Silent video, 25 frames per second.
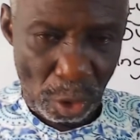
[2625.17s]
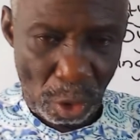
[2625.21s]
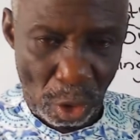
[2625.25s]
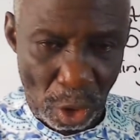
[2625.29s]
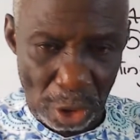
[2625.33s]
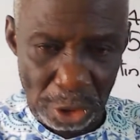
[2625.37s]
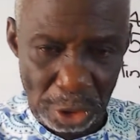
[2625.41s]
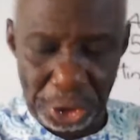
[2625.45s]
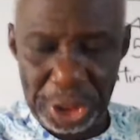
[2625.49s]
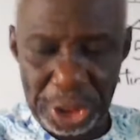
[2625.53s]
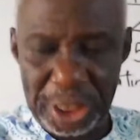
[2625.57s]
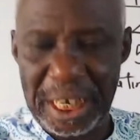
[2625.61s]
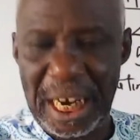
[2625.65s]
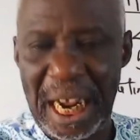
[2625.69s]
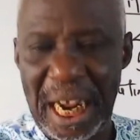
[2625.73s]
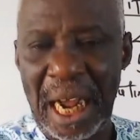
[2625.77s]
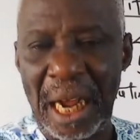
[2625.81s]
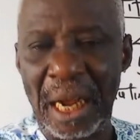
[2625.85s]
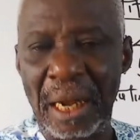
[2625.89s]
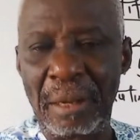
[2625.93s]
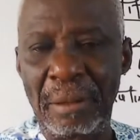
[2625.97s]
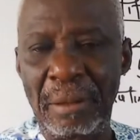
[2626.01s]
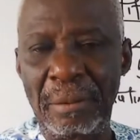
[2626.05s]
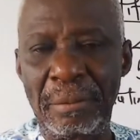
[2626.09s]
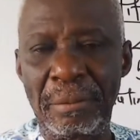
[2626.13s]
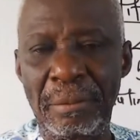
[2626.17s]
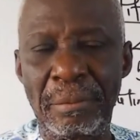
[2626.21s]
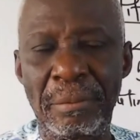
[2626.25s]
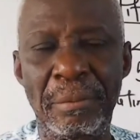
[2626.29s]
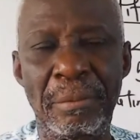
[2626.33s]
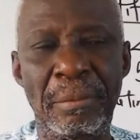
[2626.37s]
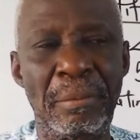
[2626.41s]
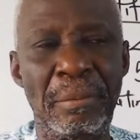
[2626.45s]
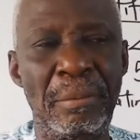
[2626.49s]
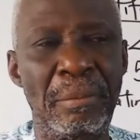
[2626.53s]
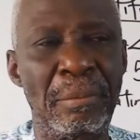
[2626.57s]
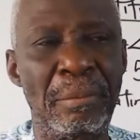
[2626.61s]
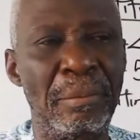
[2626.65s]
Consider
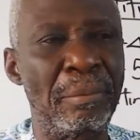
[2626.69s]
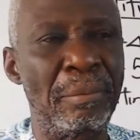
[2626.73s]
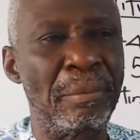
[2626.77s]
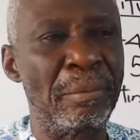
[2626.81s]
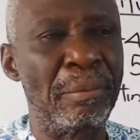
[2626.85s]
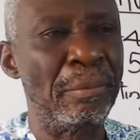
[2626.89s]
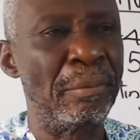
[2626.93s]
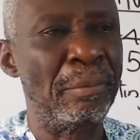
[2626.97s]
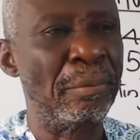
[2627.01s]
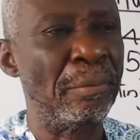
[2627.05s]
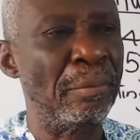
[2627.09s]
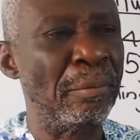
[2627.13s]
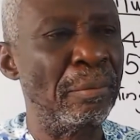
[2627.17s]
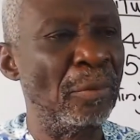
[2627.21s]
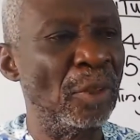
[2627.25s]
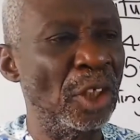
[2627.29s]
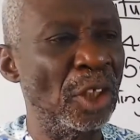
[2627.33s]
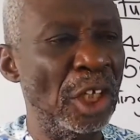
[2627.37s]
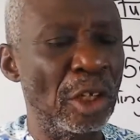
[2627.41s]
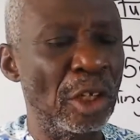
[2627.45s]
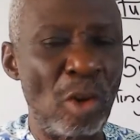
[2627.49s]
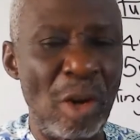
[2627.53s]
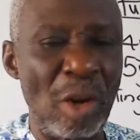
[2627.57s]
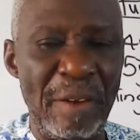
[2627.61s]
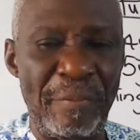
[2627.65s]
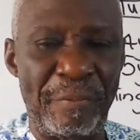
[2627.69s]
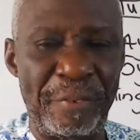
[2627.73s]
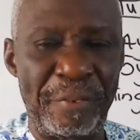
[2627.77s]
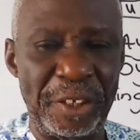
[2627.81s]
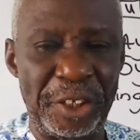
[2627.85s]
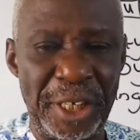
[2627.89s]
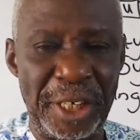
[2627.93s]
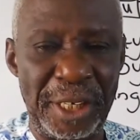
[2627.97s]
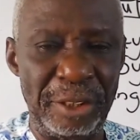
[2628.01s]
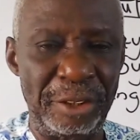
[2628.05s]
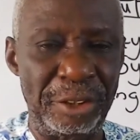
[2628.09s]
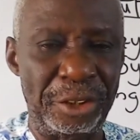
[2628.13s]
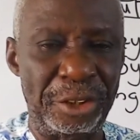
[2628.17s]
the
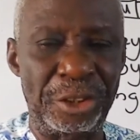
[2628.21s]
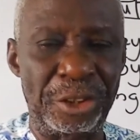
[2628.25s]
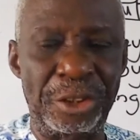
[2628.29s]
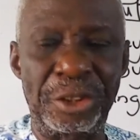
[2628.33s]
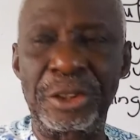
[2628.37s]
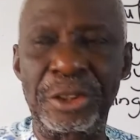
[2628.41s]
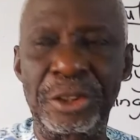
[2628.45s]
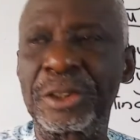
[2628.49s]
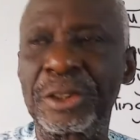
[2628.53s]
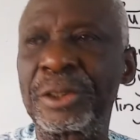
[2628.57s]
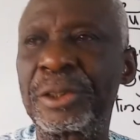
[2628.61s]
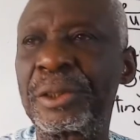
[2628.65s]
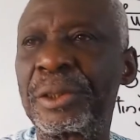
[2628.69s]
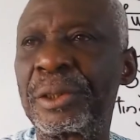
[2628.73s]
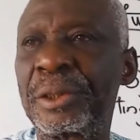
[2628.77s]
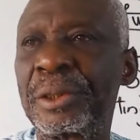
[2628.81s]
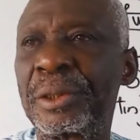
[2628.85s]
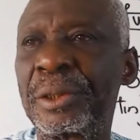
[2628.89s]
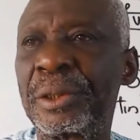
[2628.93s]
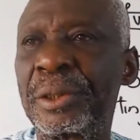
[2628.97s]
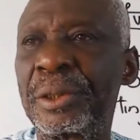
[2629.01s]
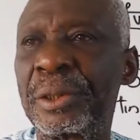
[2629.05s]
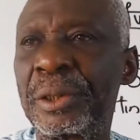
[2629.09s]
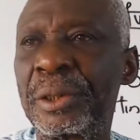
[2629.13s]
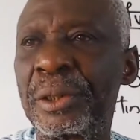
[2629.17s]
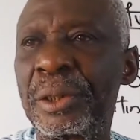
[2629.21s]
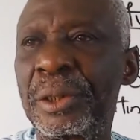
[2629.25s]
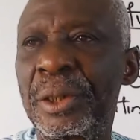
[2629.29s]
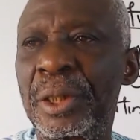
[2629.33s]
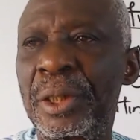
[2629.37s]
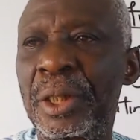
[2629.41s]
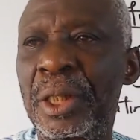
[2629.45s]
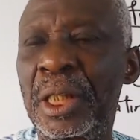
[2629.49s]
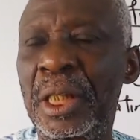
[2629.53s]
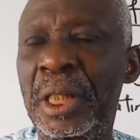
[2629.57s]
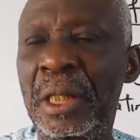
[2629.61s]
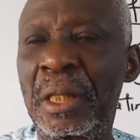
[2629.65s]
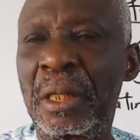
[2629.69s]
coefficients.
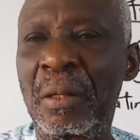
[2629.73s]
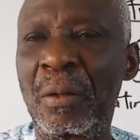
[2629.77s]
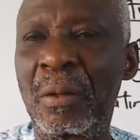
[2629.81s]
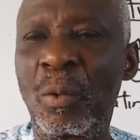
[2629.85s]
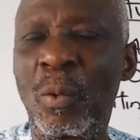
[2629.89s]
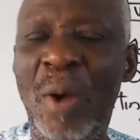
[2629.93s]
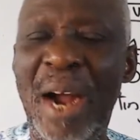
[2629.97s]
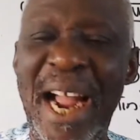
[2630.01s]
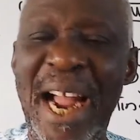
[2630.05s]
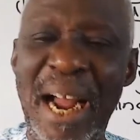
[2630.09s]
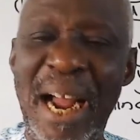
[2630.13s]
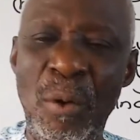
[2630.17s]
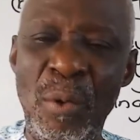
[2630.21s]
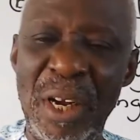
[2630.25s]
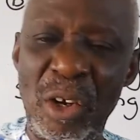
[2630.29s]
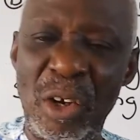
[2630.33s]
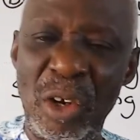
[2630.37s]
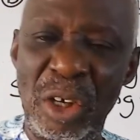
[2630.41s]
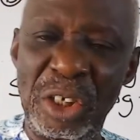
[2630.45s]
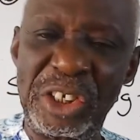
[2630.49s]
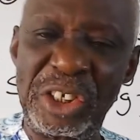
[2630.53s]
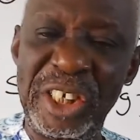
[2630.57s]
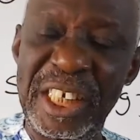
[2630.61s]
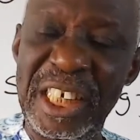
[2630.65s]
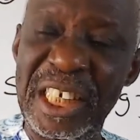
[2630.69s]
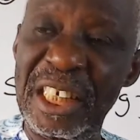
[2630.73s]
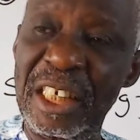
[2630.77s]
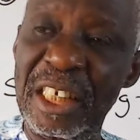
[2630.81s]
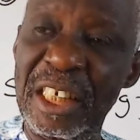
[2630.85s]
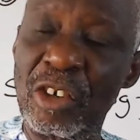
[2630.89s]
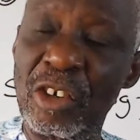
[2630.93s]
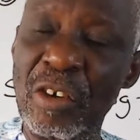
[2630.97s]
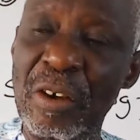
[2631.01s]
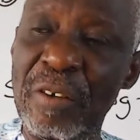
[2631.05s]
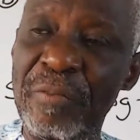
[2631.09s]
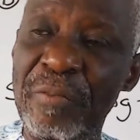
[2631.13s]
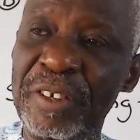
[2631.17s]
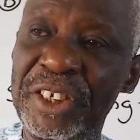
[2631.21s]
Why are we considering the
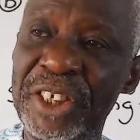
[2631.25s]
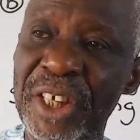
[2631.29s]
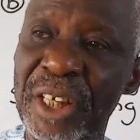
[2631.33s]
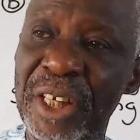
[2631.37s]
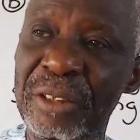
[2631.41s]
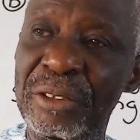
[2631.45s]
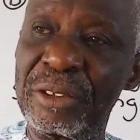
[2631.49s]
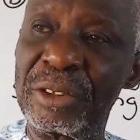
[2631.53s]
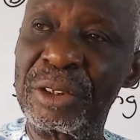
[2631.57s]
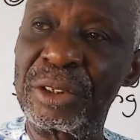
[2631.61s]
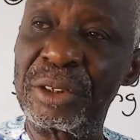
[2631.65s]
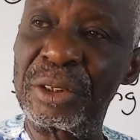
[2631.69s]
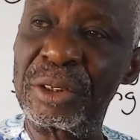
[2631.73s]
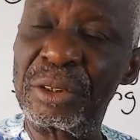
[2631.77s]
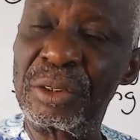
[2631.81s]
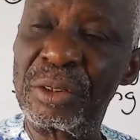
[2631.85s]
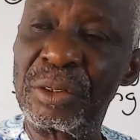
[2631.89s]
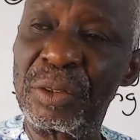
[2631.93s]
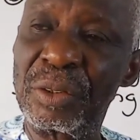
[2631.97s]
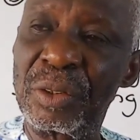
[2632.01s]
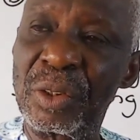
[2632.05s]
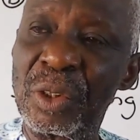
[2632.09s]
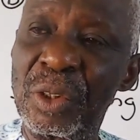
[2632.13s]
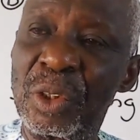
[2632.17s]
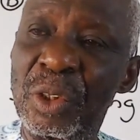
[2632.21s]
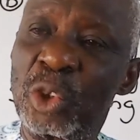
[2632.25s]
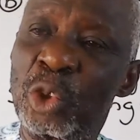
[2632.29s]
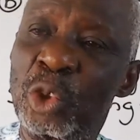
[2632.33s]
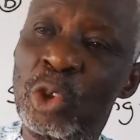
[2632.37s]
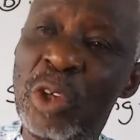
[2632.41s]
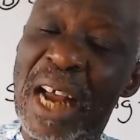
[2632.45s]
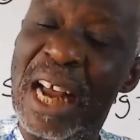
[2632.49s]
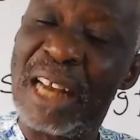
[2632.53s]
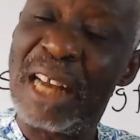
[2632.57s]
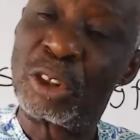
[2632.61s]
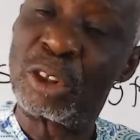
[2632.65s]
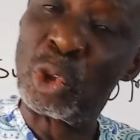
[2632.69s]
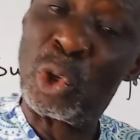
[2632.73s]
coefficients? So
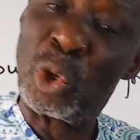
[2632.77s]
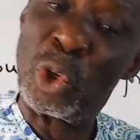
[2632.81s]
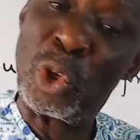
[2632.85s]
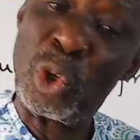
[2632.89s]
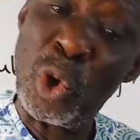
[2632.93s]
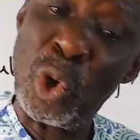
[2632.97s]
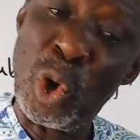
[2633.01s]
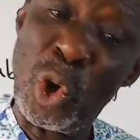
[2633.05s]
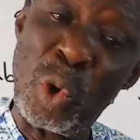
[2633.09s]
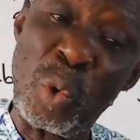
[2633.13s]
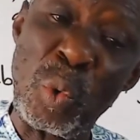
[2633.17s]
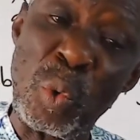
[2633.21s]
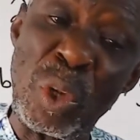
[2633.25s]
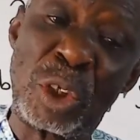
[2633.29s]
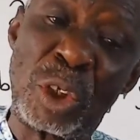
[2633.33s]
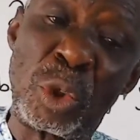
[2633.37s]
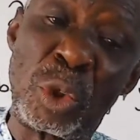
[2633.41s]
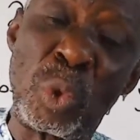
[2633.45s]
as to know which